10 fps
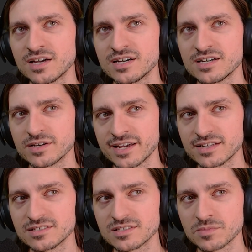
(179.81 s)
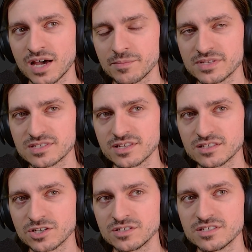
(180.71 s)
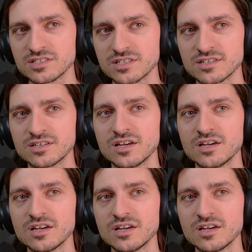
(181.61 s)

Had some comments that turned into